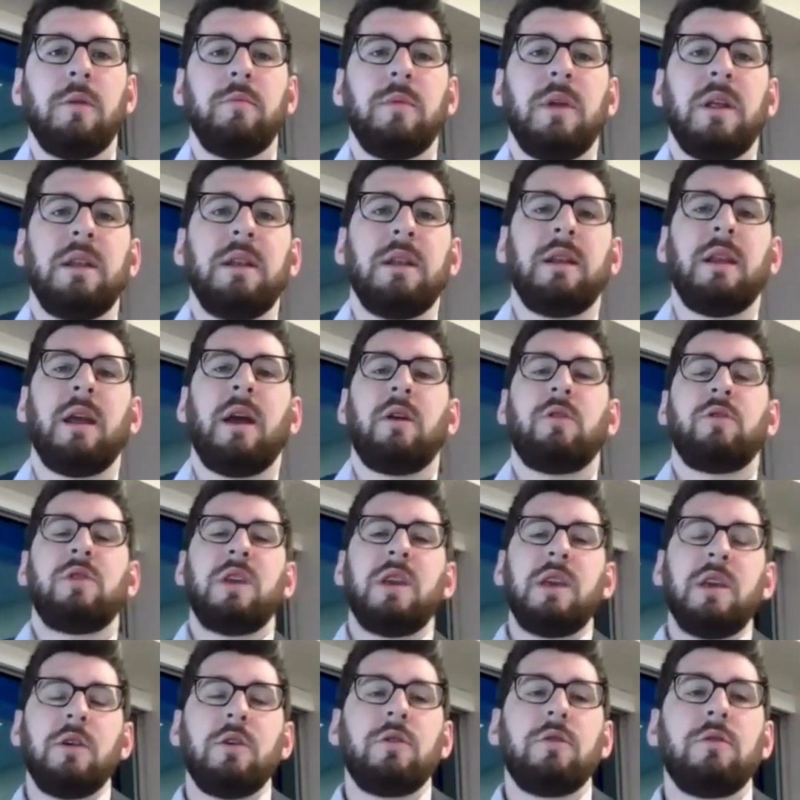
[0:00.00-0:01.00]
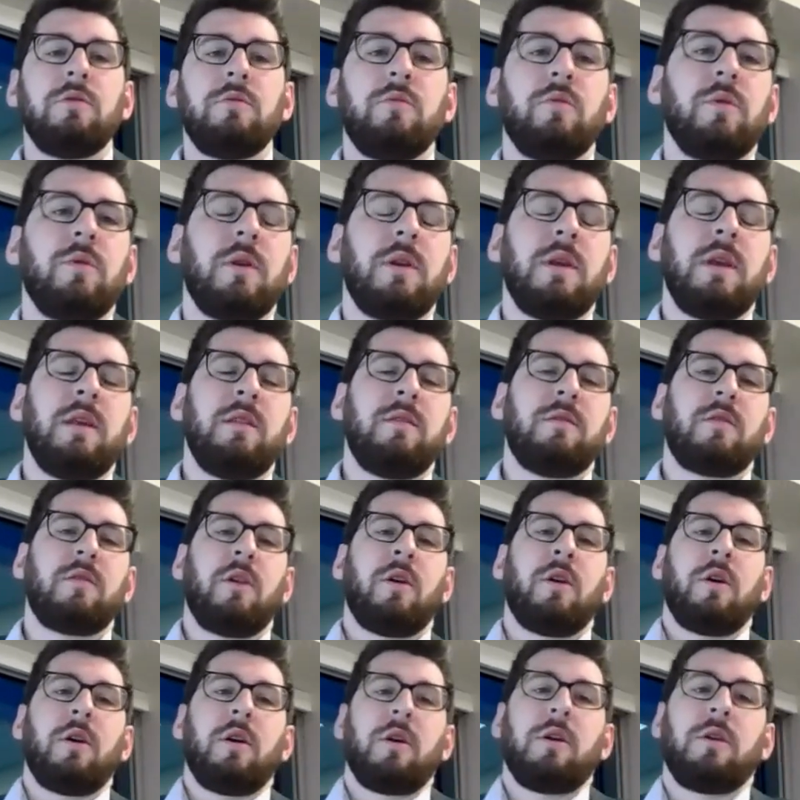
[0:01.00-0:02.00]
Now here is
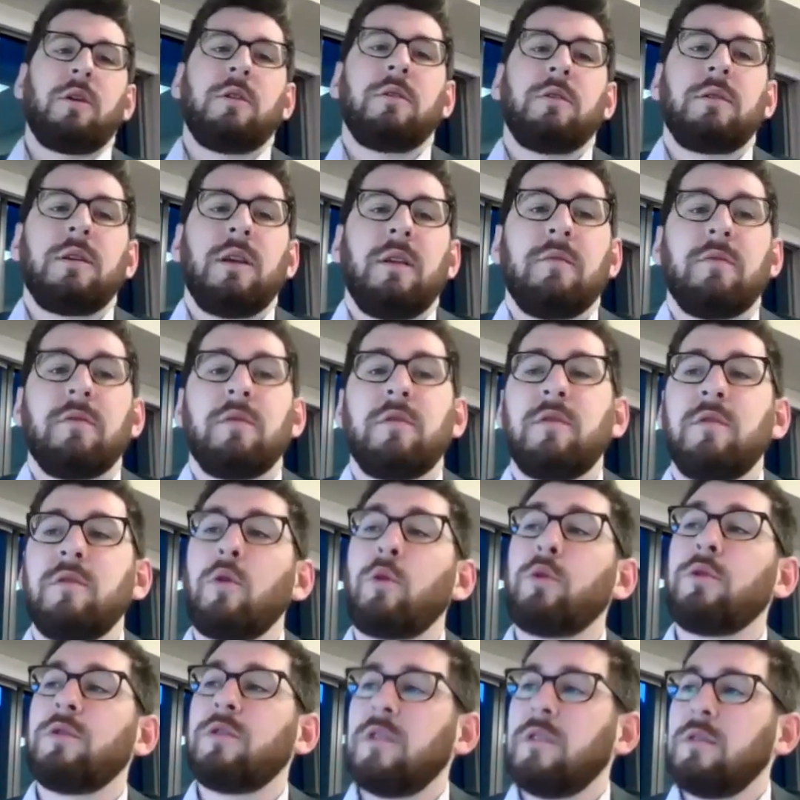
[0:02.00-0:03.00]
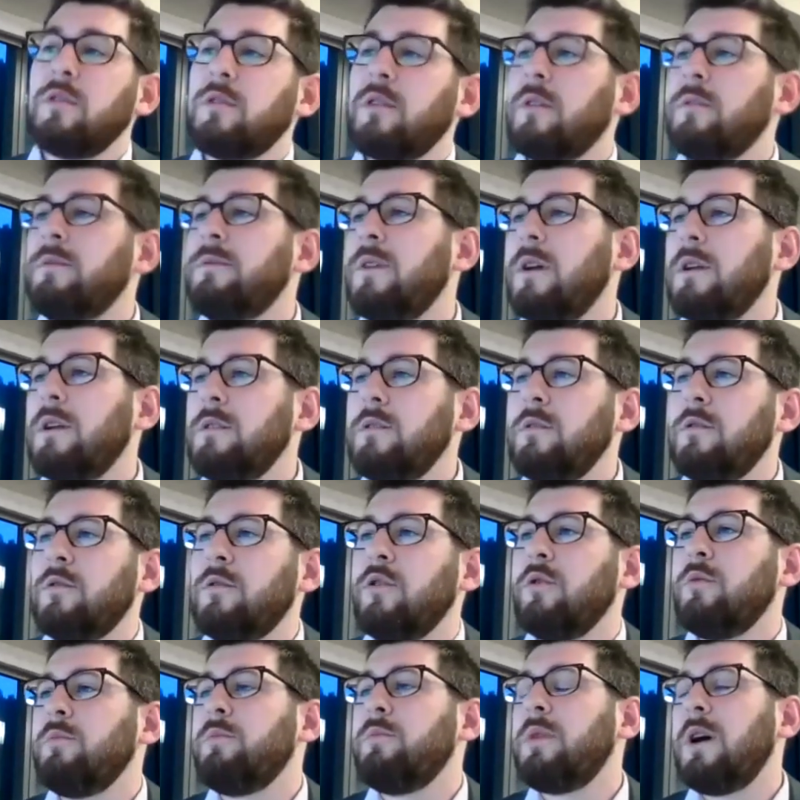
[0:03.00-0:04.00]
our sources of funds.
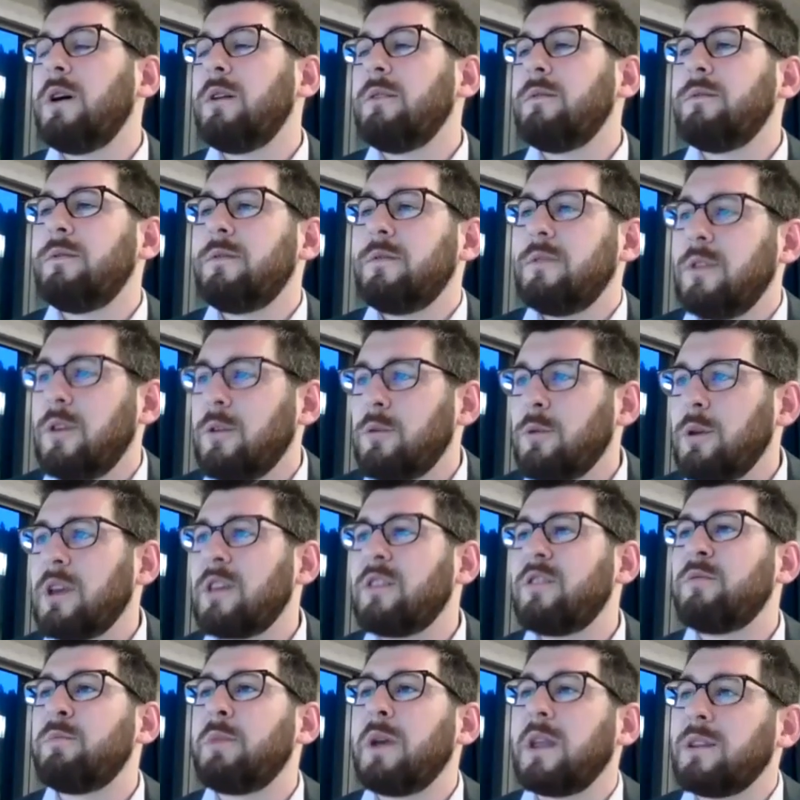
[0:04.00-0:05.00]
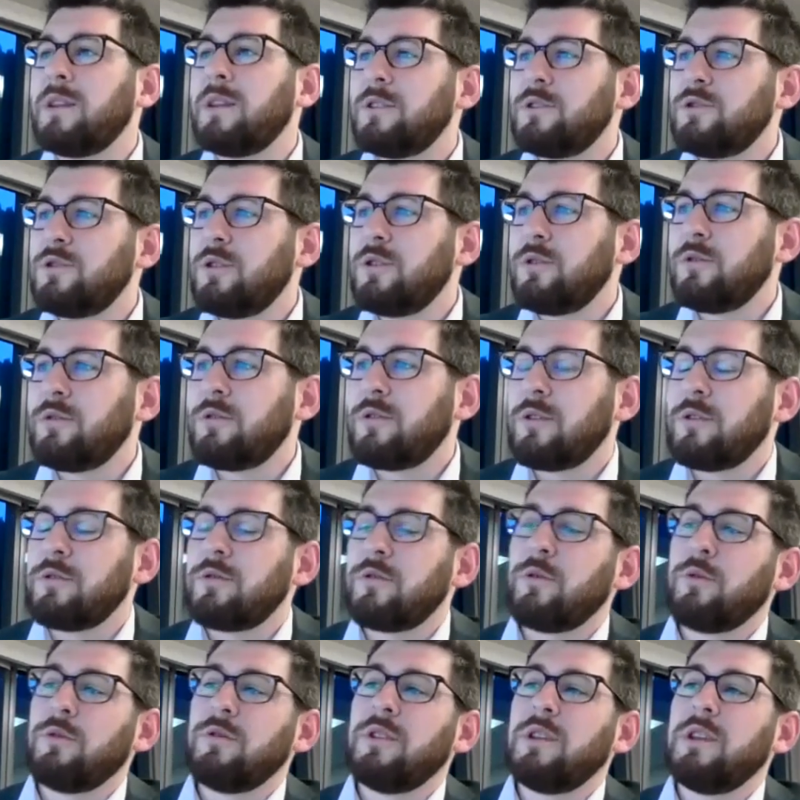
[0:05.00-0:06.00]
So above, expenditures are
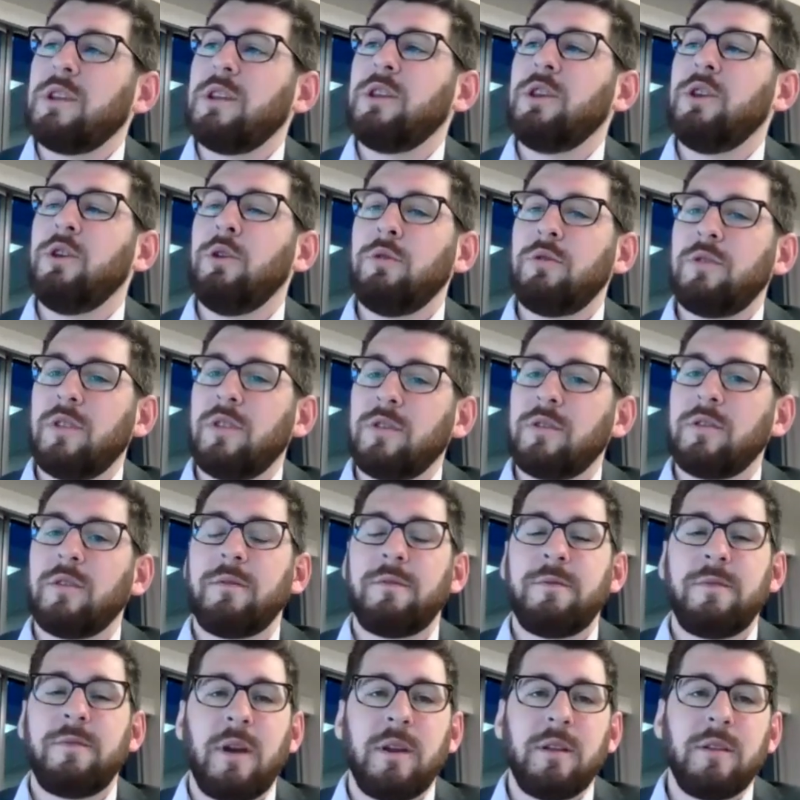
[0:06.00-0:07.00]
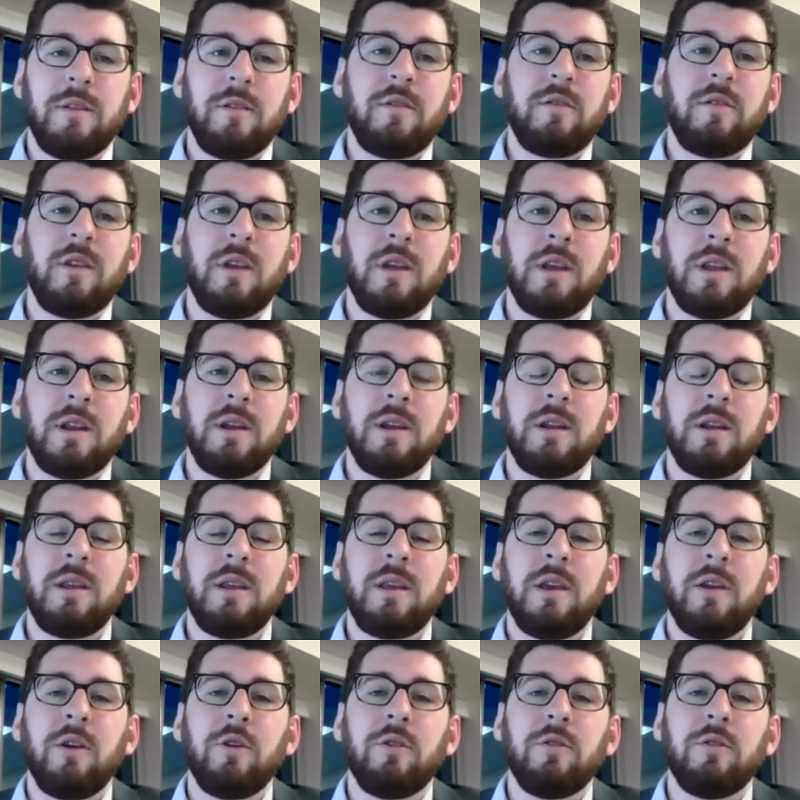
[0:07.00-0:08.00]
sort of the uses of funds, and
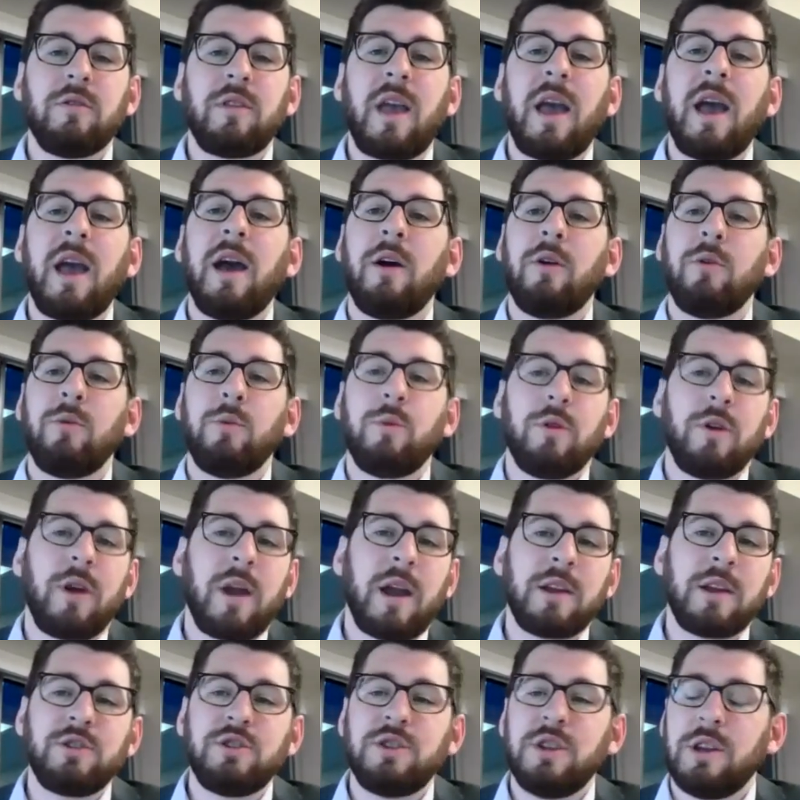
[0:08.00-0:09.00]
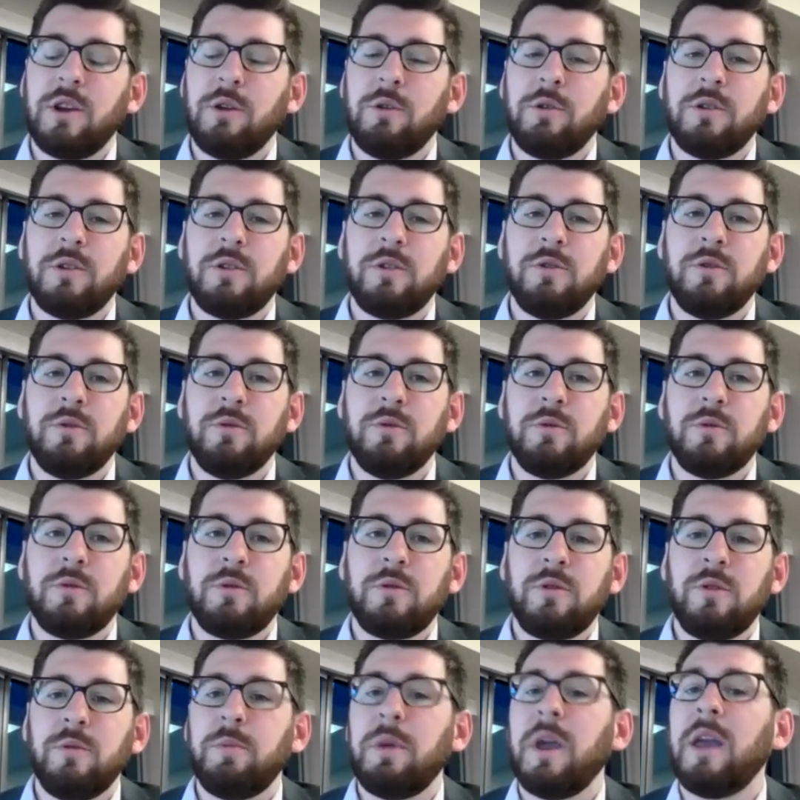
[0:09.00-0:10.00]
here is how we're actually going to
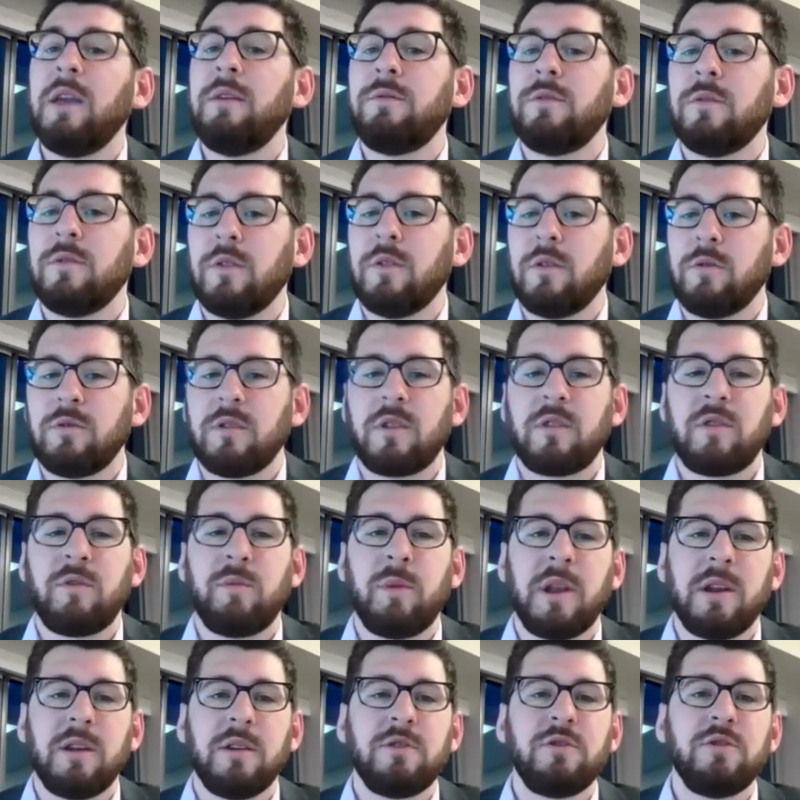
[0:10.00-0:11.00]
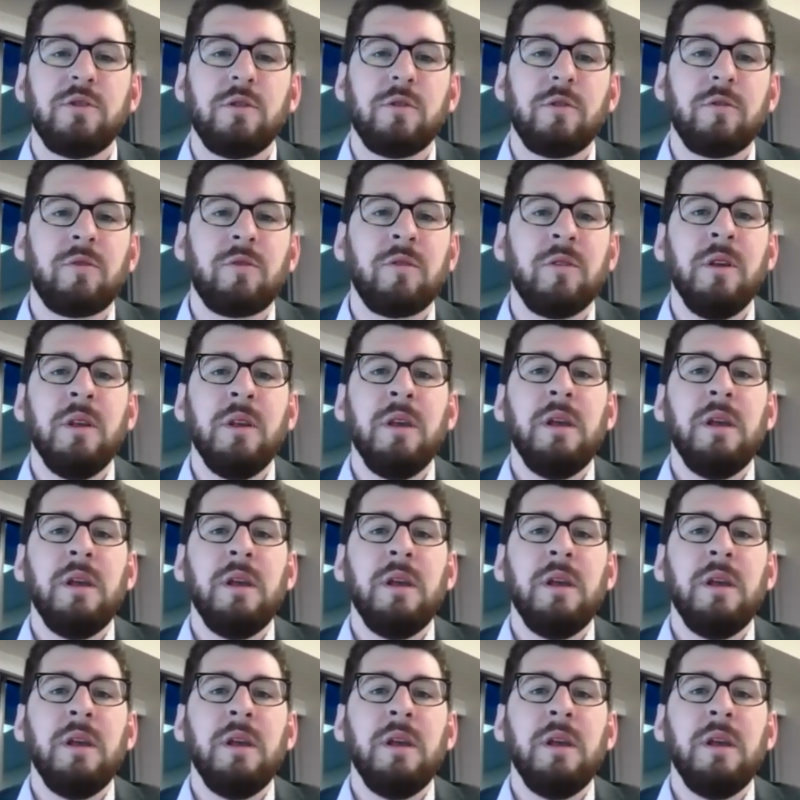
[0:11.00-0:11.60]
pay for those expenditures.